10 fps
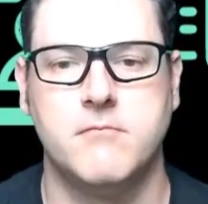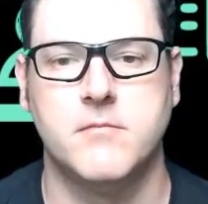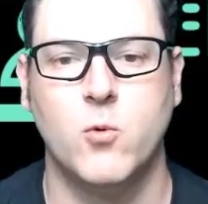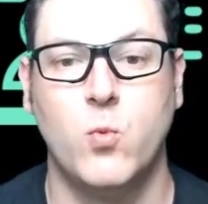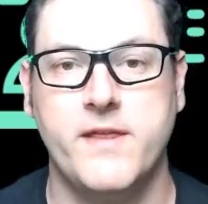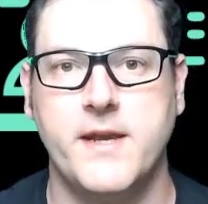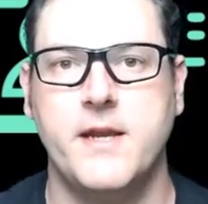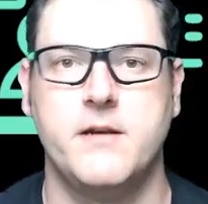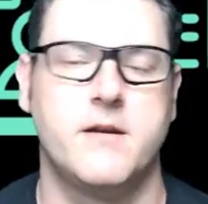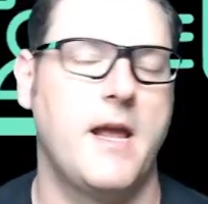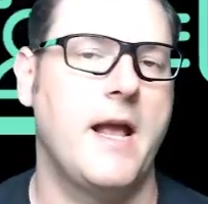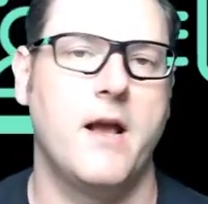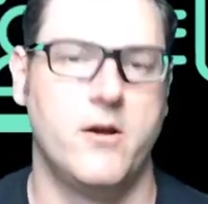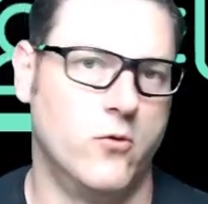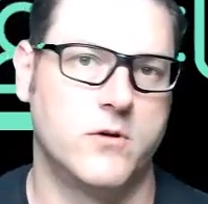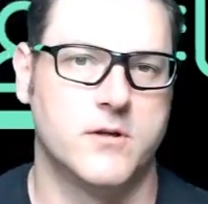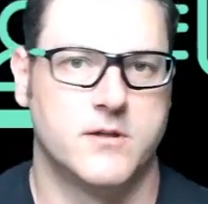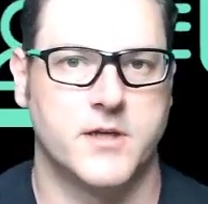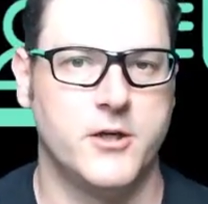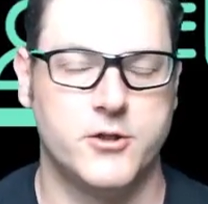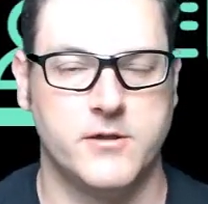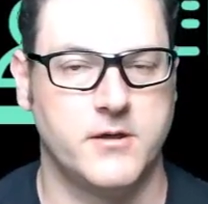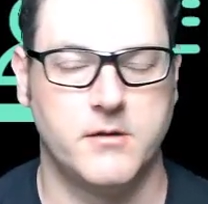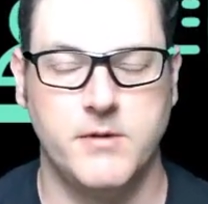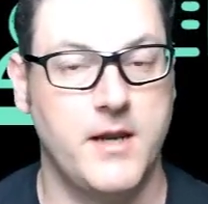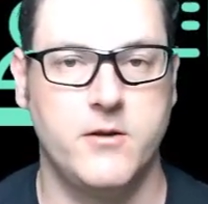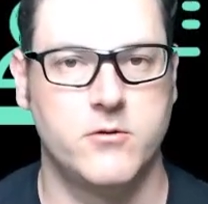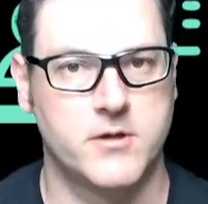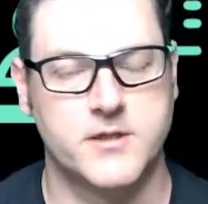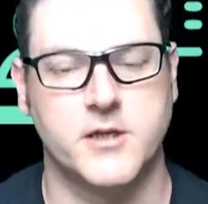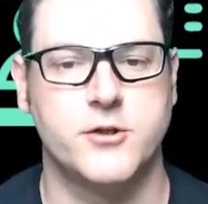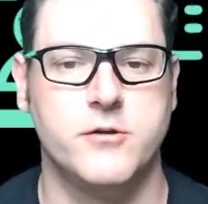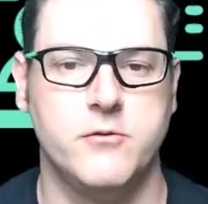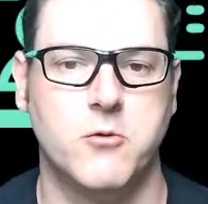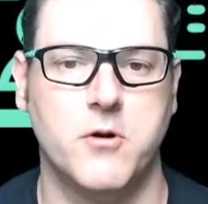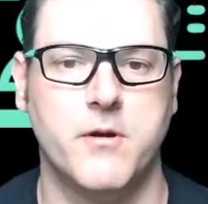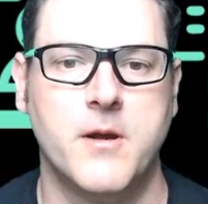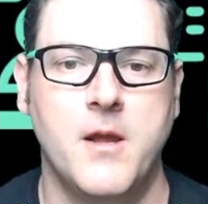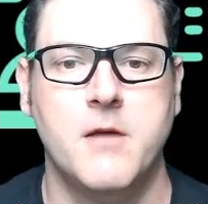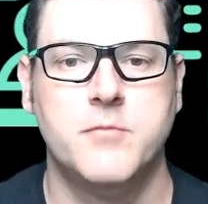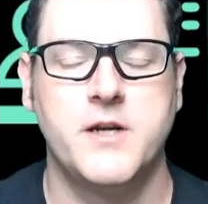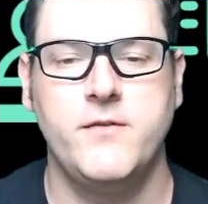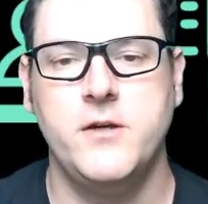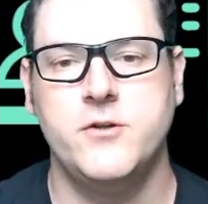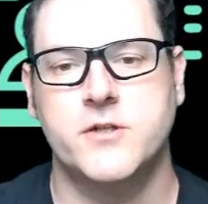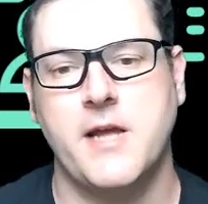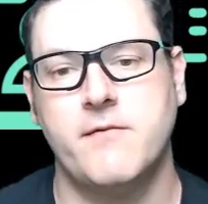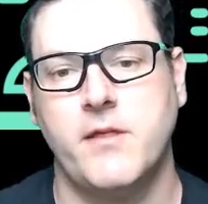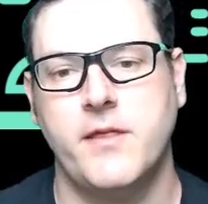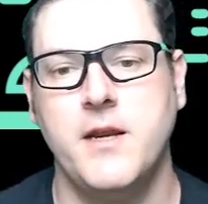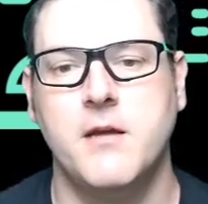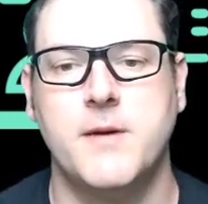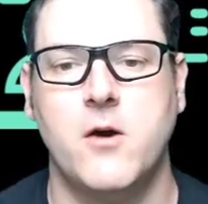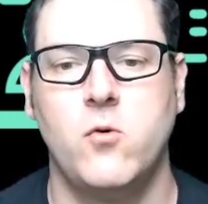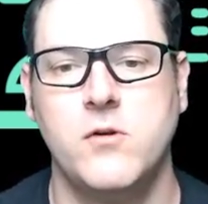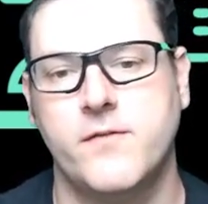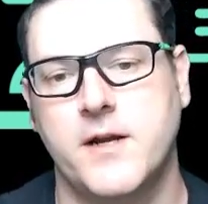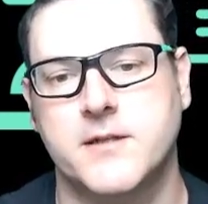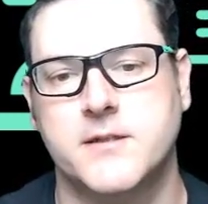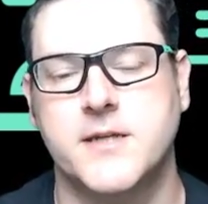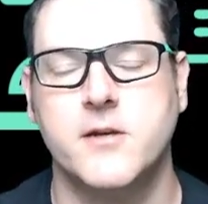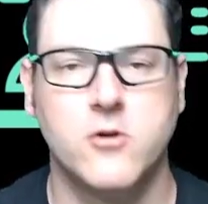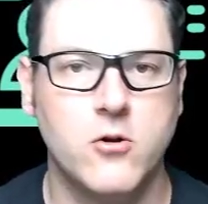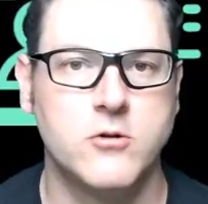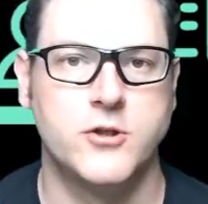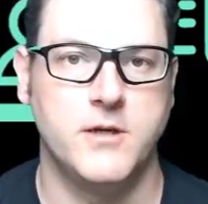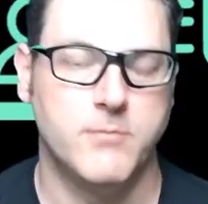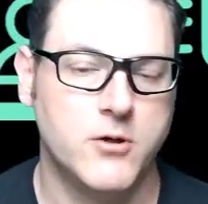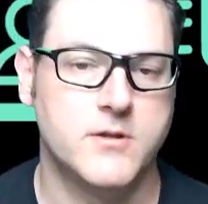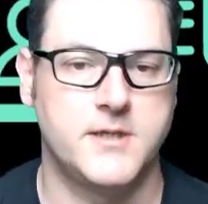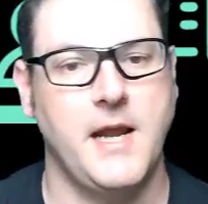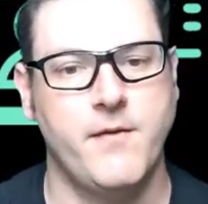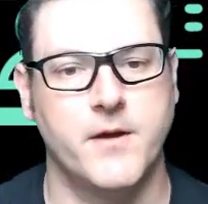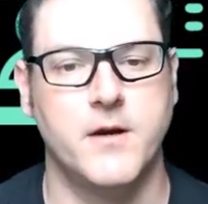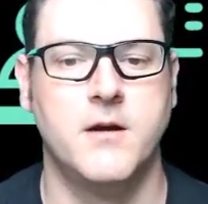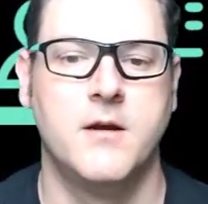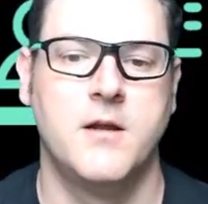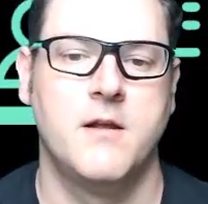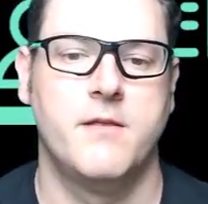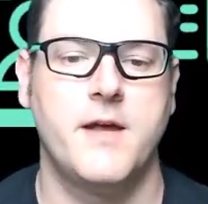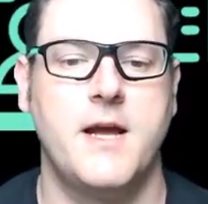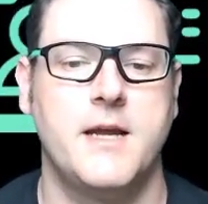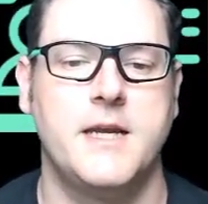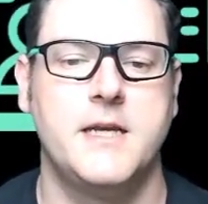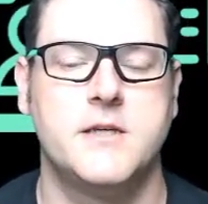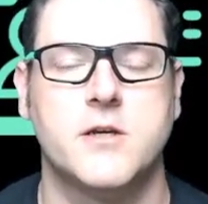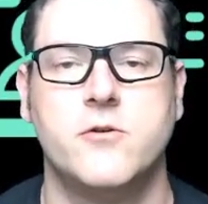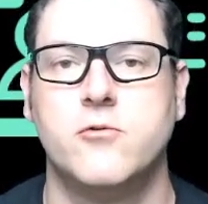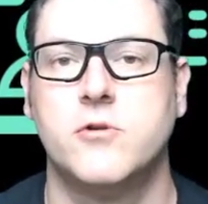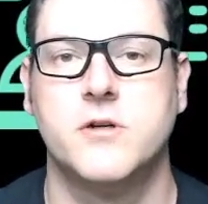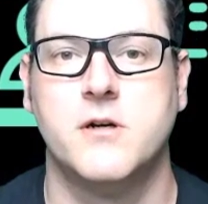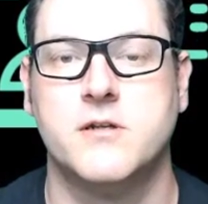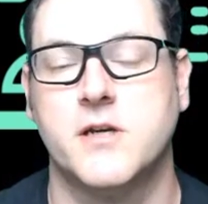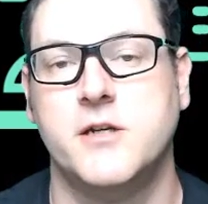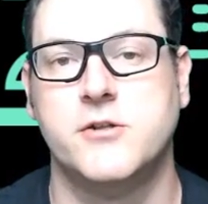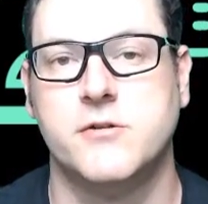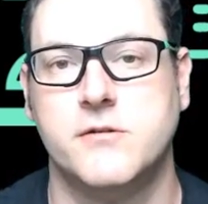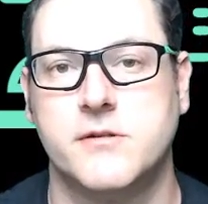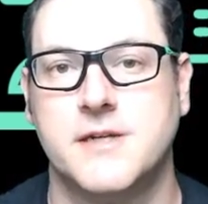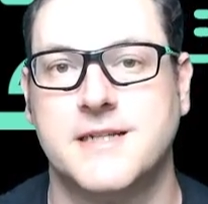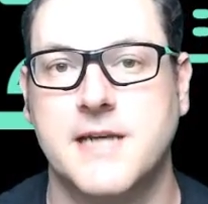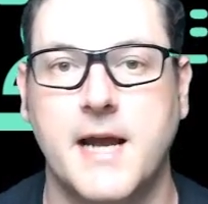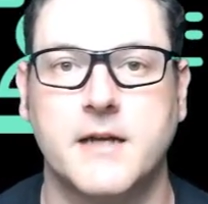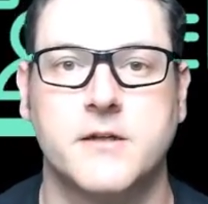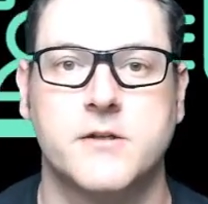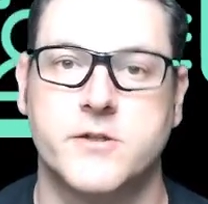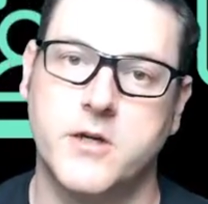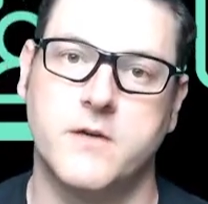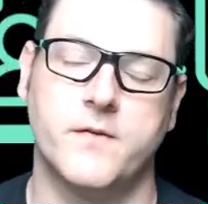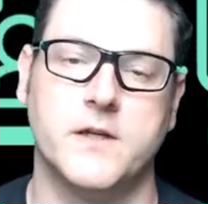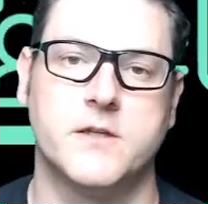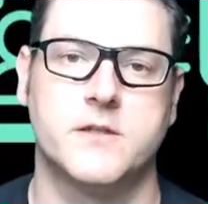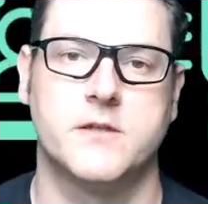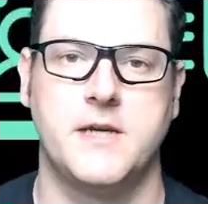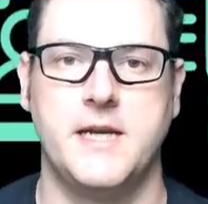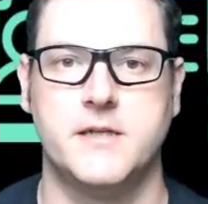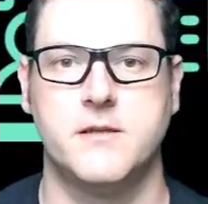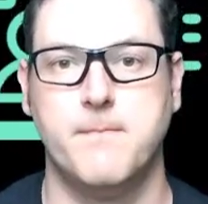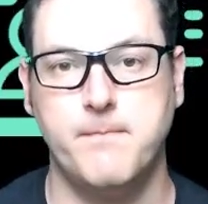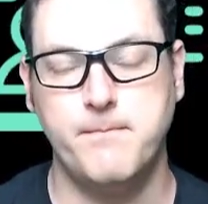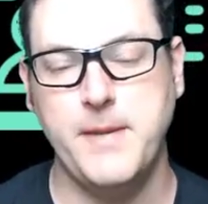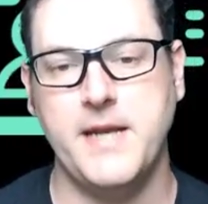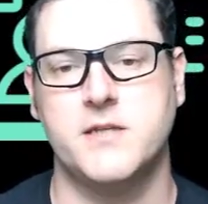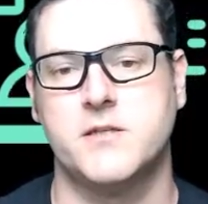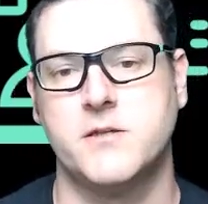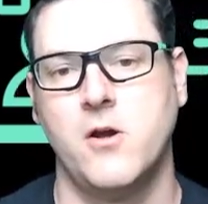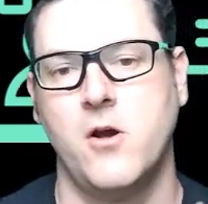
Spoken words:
within an organisation. It can be any organisation you want. But if you just have a think about all of that technology put together, that is an organisation's attack surface. It's the bits